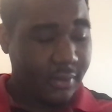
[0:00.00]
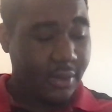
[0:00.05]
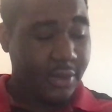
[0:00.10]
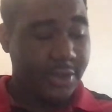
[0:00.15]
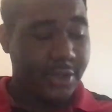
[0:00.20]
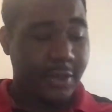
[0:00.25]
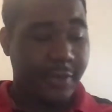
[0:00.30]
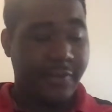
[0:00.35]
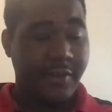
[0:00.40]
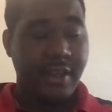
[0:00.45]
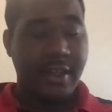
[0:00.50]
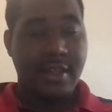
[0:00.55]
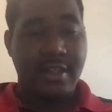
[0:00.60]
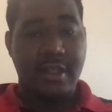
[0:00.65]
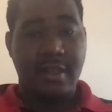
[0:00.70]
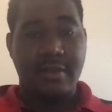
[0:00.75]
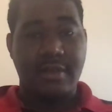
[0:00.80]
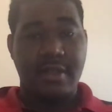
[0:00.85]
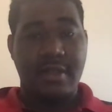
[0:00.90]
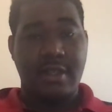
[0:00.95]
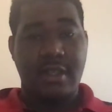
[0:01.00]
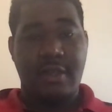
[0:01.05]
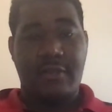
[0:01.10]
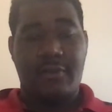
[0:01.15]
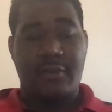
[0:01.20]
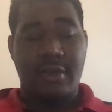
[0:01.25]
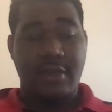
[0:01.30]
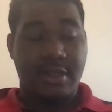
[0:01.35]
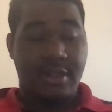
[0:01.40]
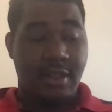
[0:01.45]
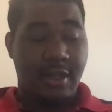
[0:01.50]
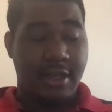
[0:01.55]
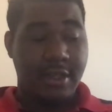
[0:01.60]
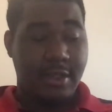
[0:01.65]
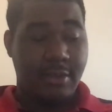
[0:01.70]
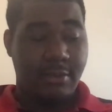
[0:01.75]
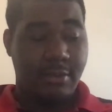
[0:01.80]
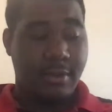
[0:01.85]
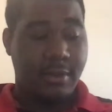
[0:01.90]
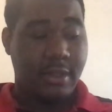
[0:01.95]
So I think it's safe to say Fraser Hines
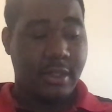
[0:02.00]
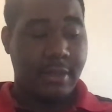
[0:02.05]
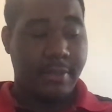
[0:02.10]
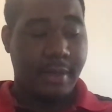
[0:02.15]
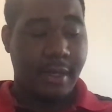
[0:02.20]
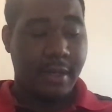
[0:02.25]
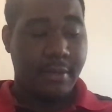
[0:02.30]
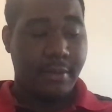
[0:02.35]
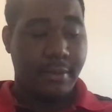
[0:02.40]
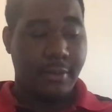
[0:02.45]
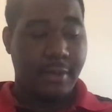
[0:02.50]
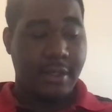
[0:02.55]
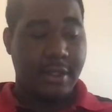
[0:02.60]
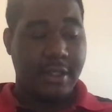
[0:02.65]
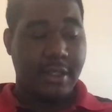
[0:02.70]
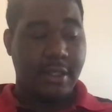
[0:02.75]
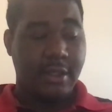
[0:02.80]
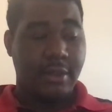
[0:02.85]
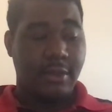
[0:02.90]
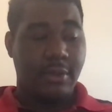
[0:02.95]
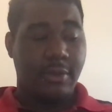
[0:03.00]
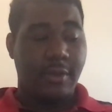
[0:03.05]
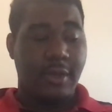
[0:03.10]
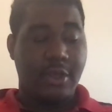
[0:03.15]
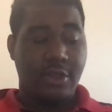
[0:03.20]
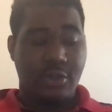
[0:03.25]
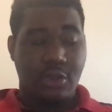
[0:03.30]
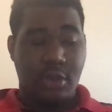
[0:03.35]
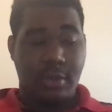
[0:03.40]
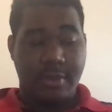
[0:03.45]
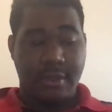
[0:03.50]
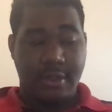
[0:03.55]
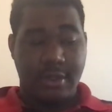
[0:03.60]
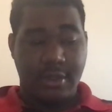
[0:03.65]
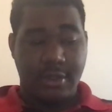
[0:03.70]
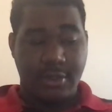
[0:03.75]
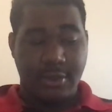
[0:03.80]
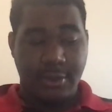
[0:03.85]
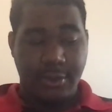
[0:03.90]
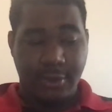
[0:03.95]
and Brandy Padbury did great jobs in
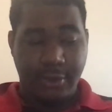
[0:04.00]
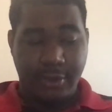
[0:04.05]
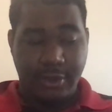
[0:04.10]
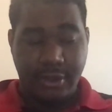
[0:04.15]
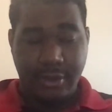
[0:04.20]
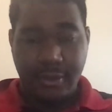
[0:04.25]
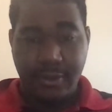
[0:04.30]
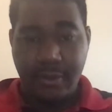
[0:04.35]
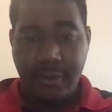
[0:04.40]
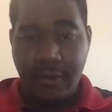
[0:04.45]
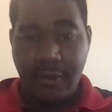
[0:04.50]
this story.